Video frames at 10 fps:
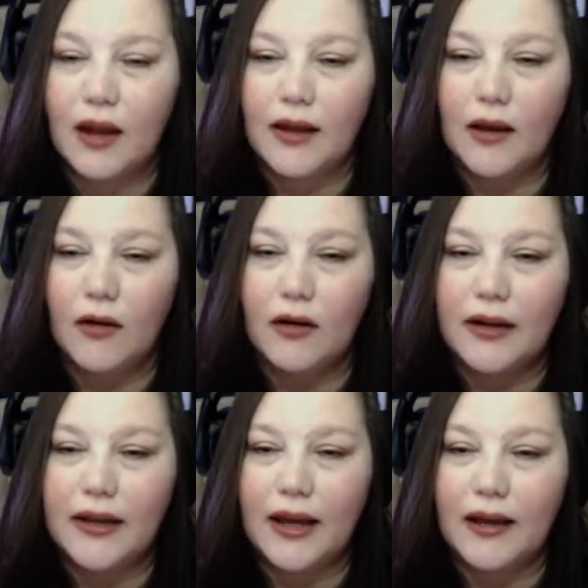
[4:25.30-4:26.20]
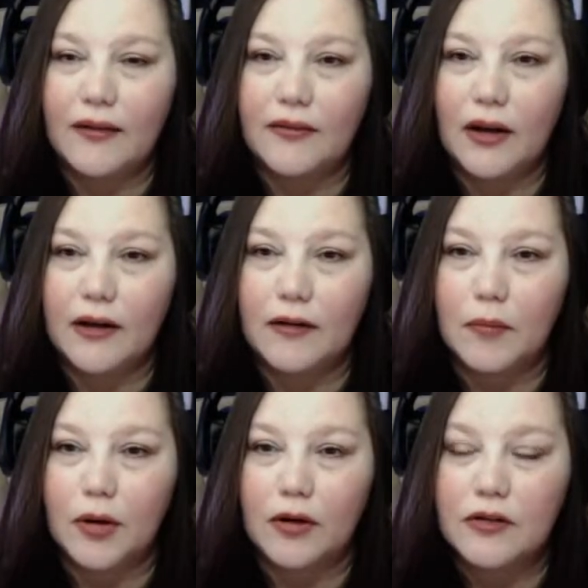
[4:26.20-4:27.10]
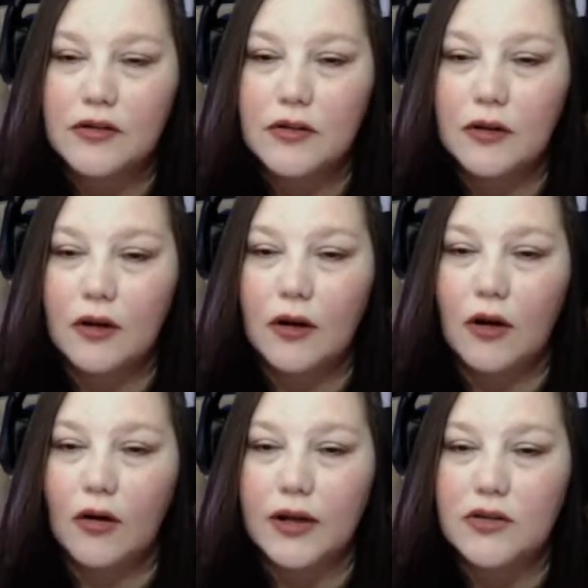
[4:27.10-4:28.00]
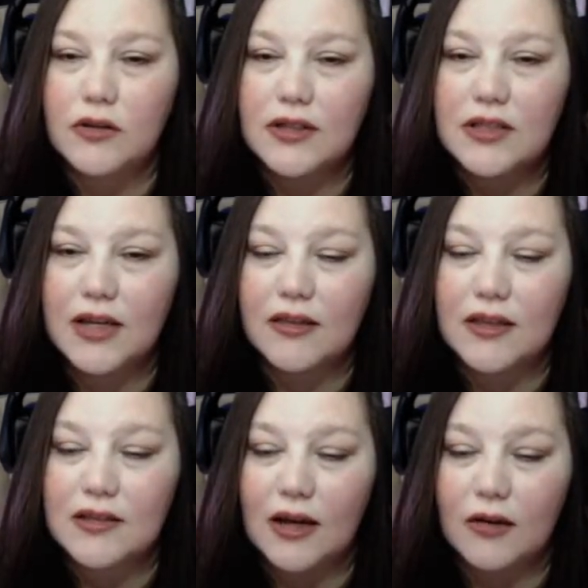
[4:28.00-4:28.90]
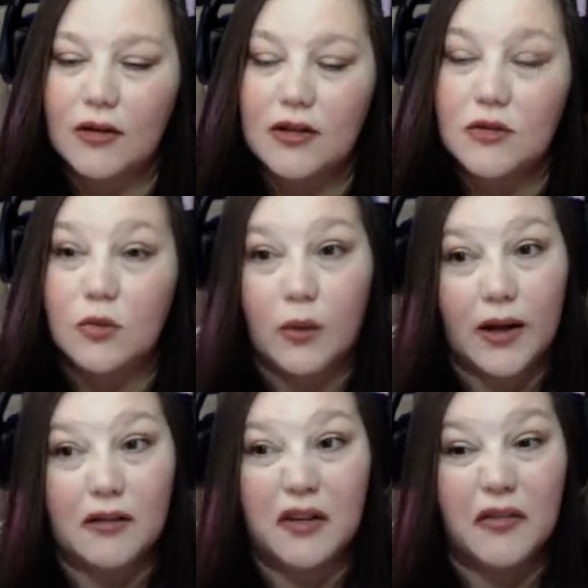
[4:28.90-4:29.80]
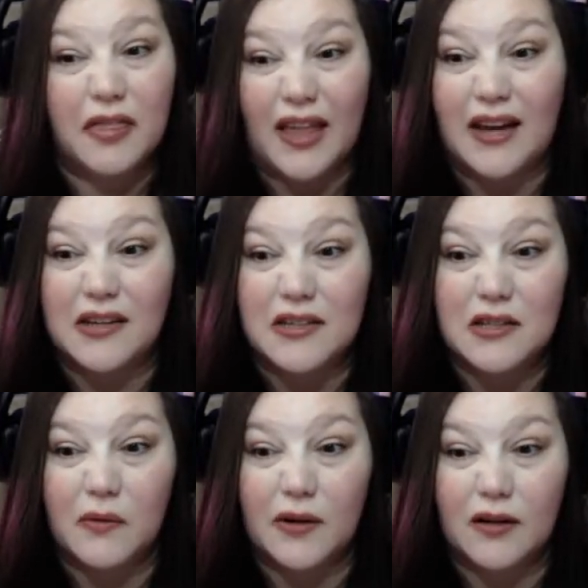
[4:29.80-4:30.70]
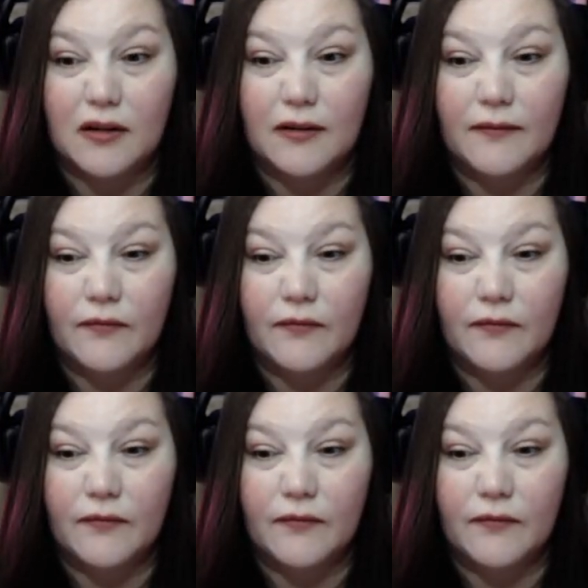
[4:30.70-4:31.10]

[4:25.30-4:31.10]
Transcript: I already have iron bars. Okay, so let's take out because we all know that doesn't work.